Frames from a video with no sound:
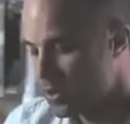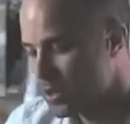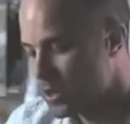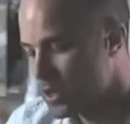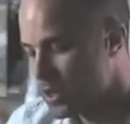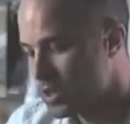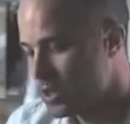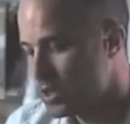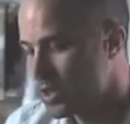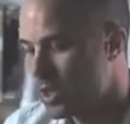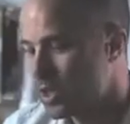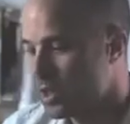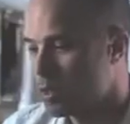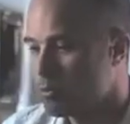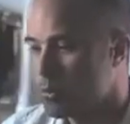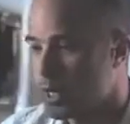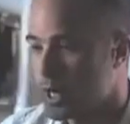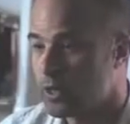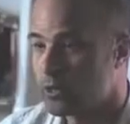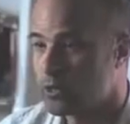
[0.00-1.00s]

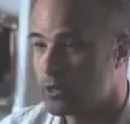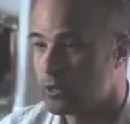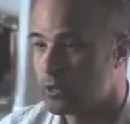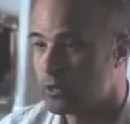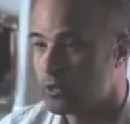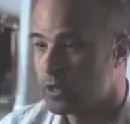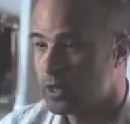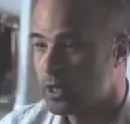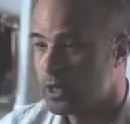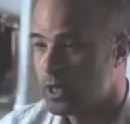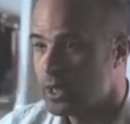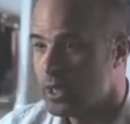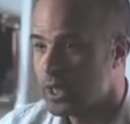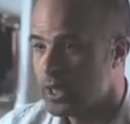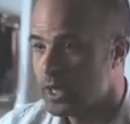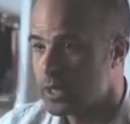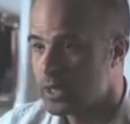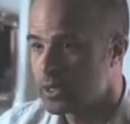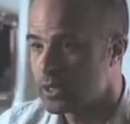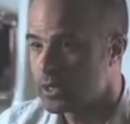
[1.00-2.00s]
seashell powder,
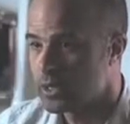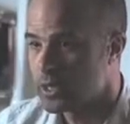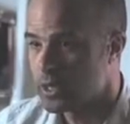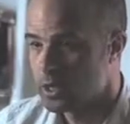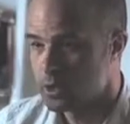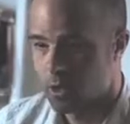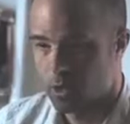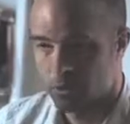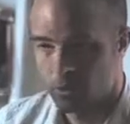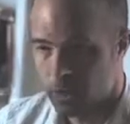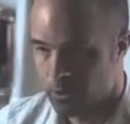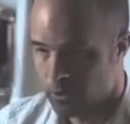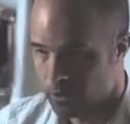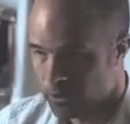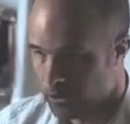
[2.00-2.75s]
and seashell powder